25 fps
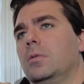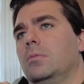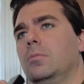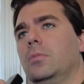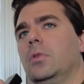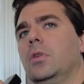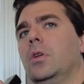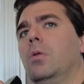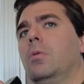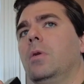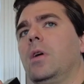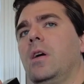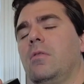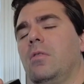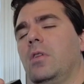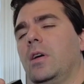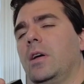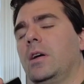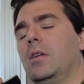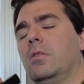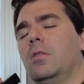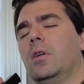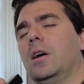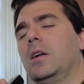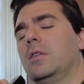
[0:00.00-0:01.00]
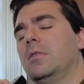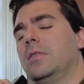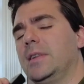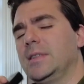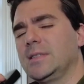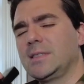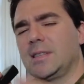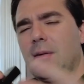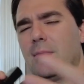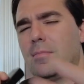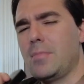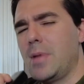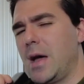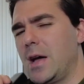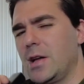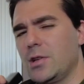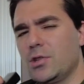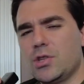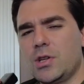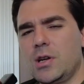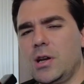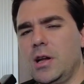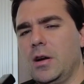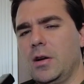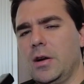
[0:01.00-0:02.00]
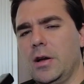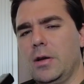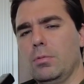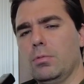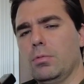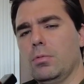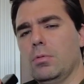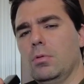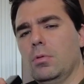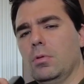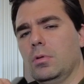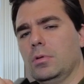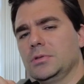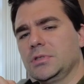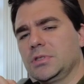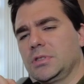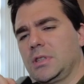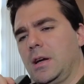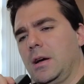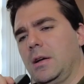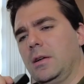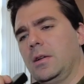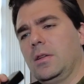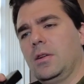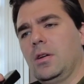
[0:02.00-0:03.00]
you know, we have like a lot of these imaginary rules that,